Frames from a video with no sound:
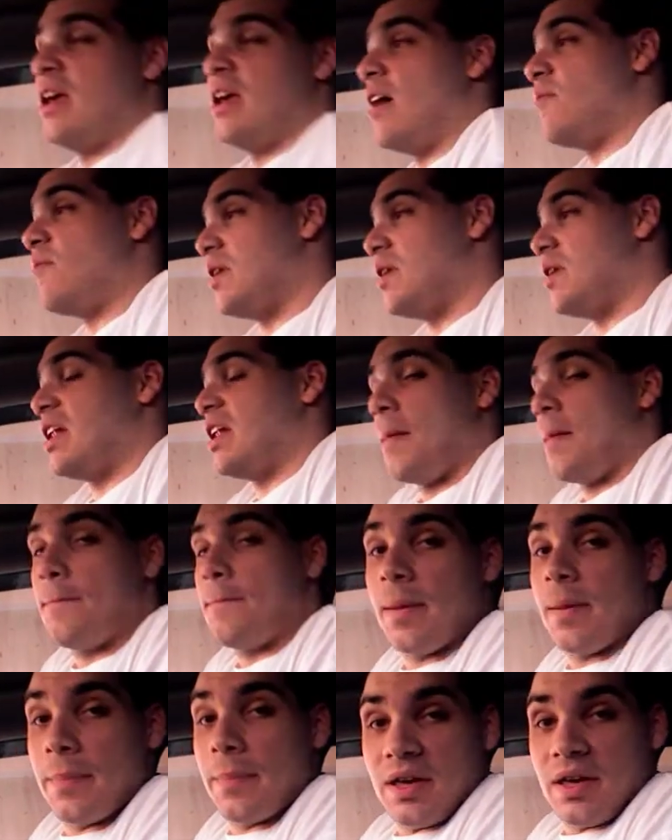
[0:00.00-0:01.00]
have ended up
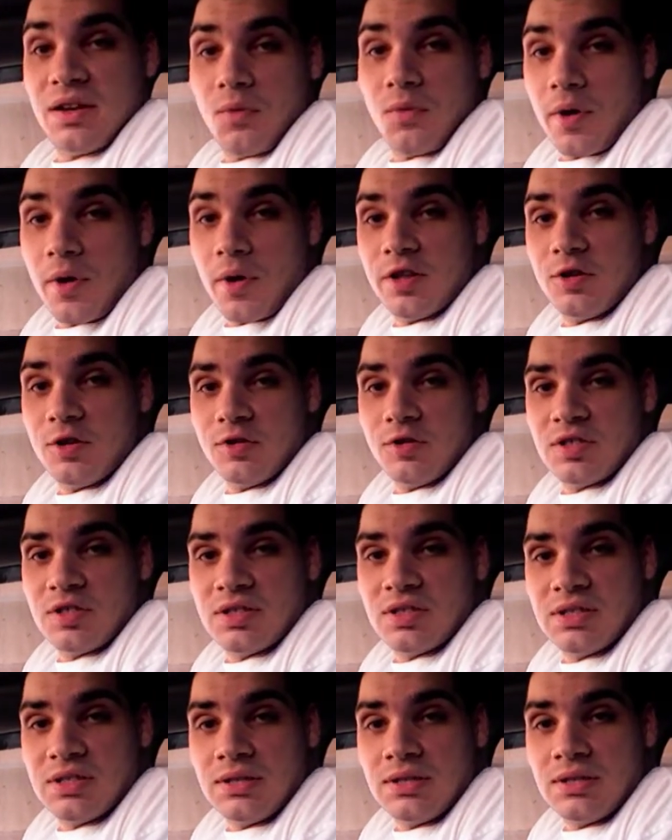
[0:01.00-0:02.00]
bumping into one of those
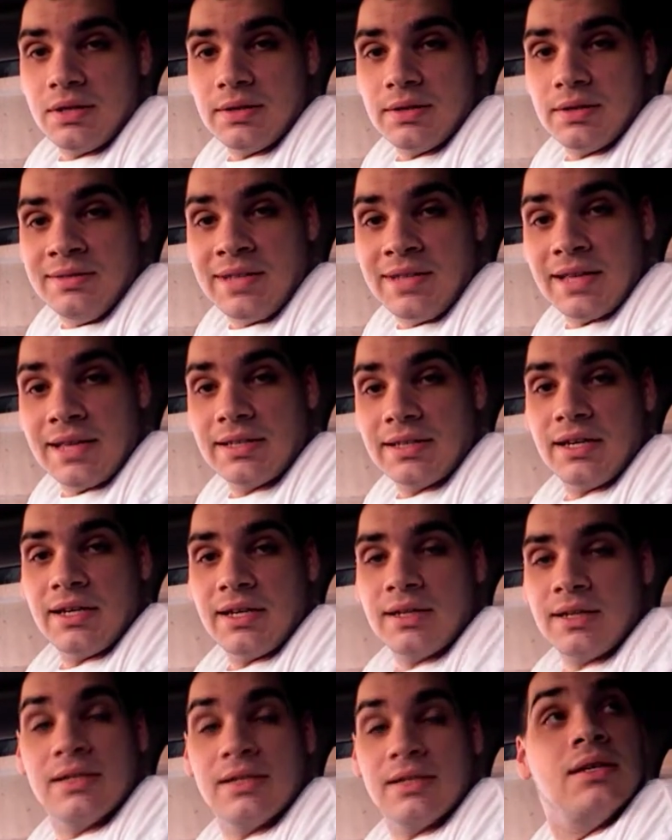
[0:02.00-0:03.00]
and
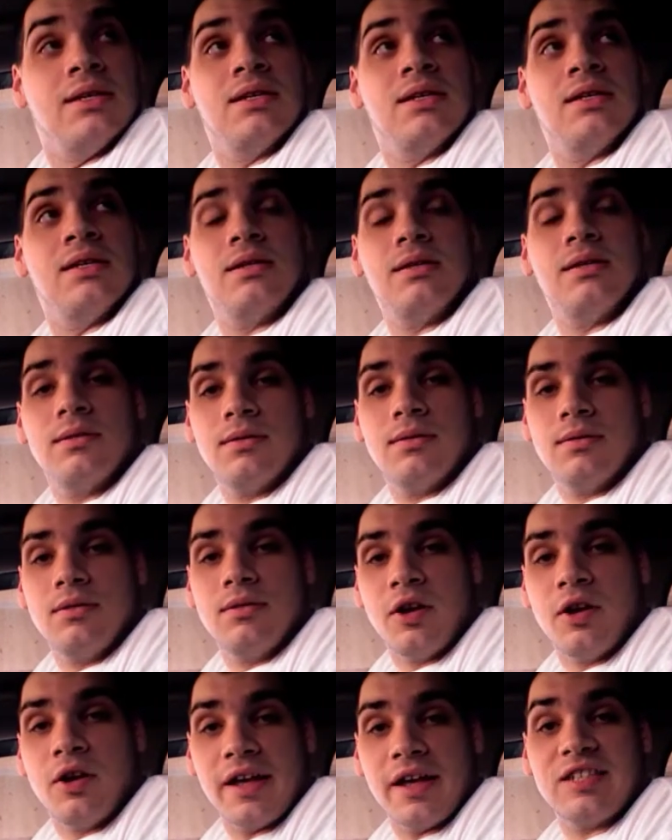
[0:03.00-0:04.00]
denting
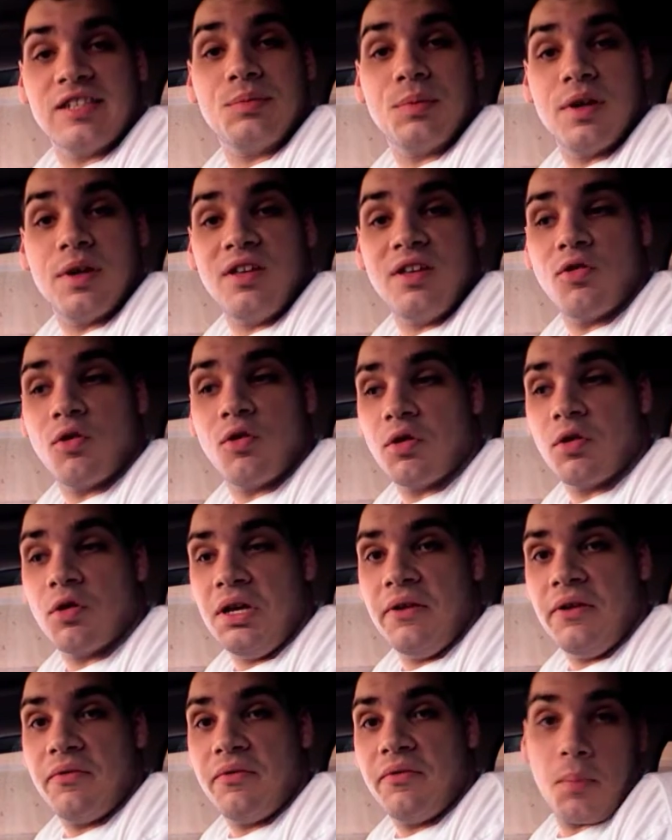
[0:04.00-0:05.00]
your license plate or
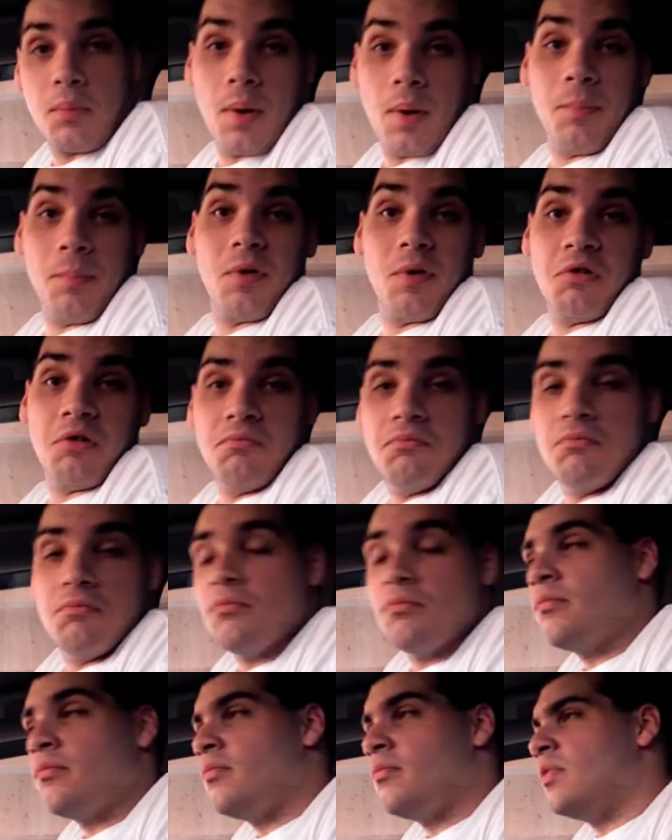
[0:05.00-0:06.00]
even your bumper,
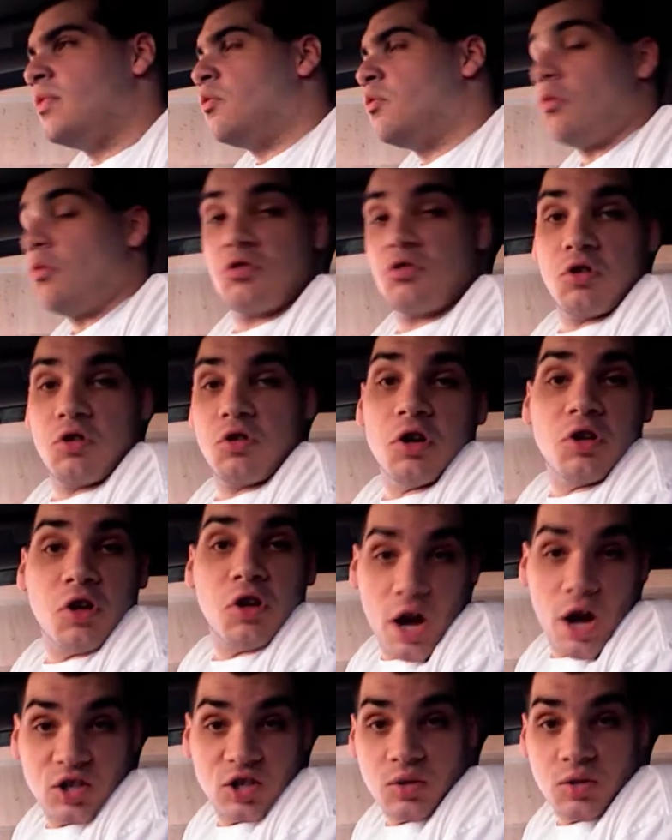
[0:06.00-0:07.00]
which could
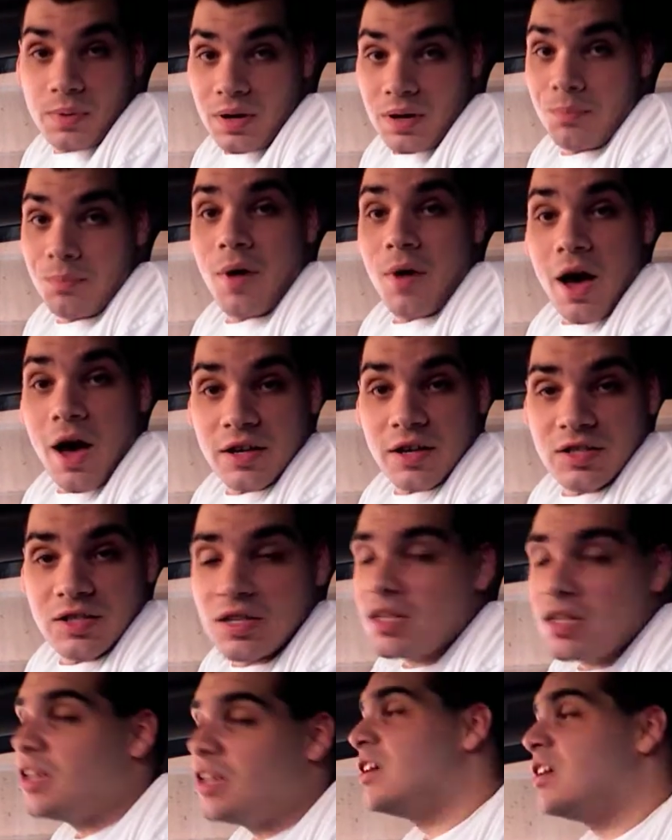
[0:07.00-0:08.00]
cost you big bucks?
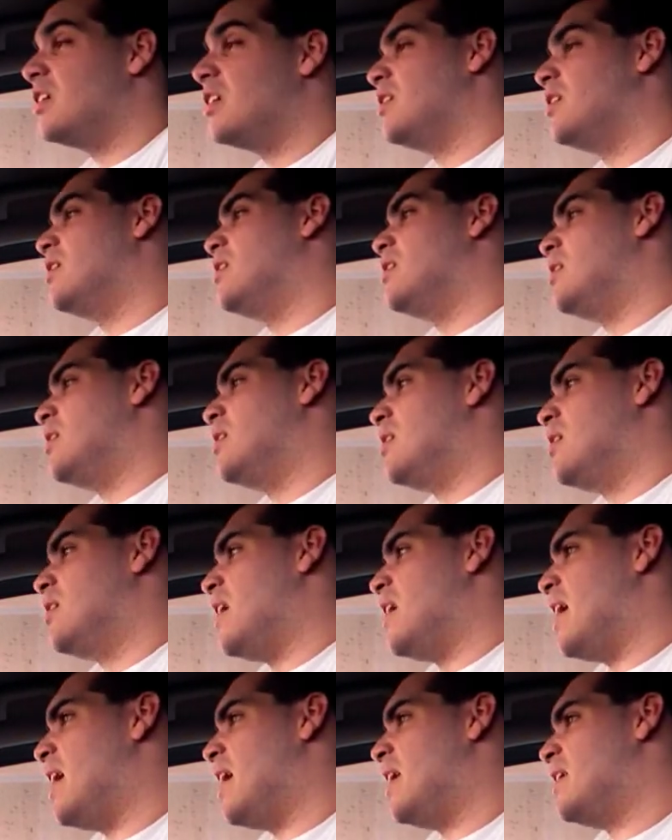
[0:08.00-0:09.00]

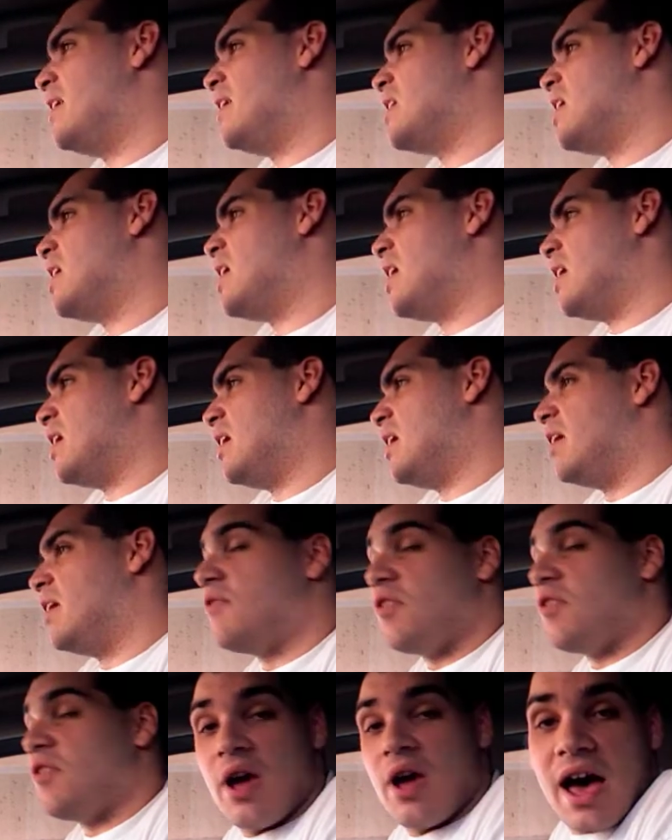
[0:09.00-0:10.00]
And
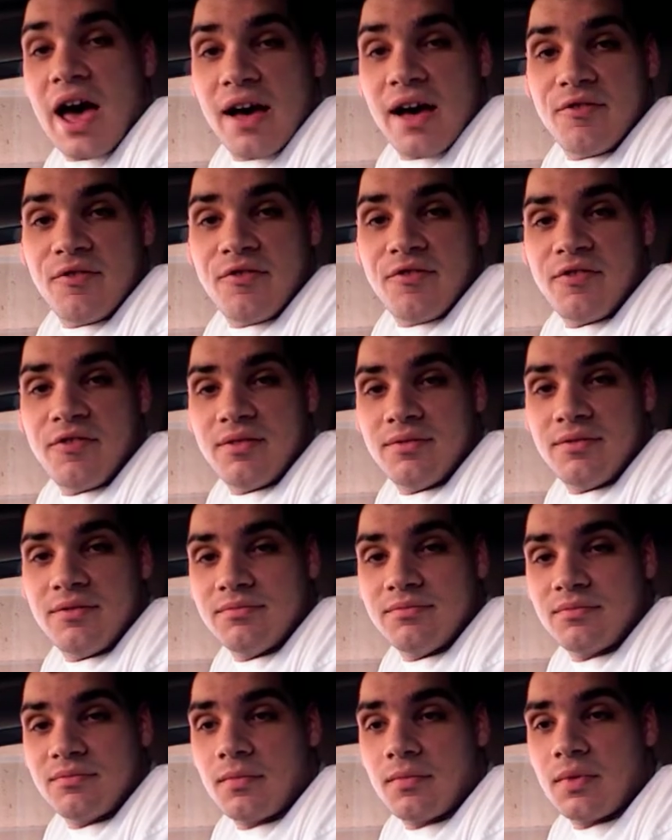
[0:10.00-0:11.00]
if you have,
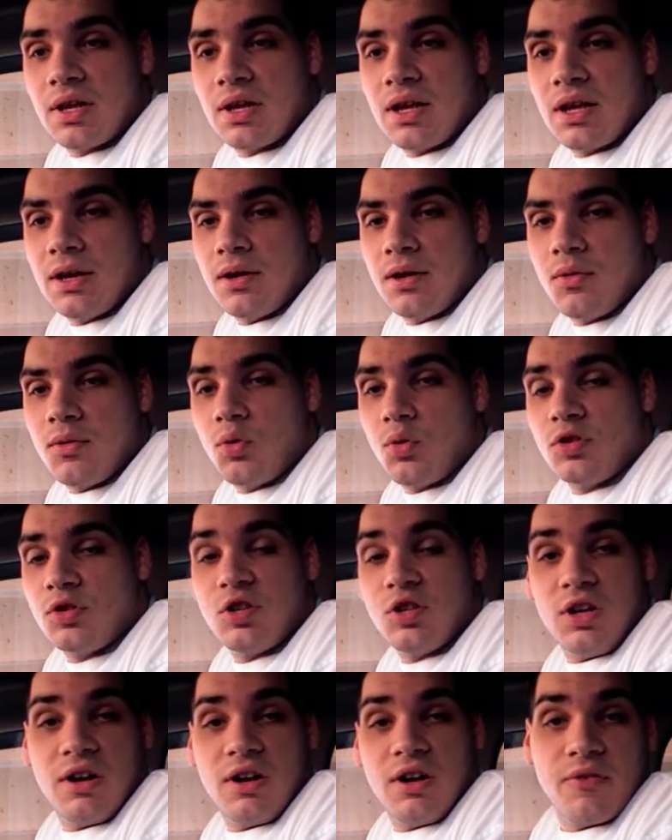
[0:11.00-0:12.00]
what'd
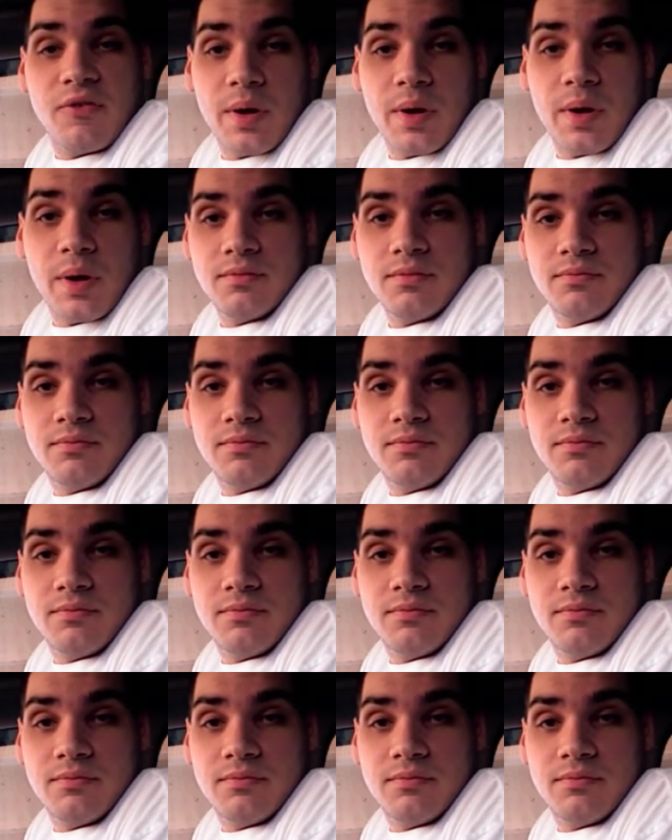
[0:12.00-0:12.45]
you learn from it?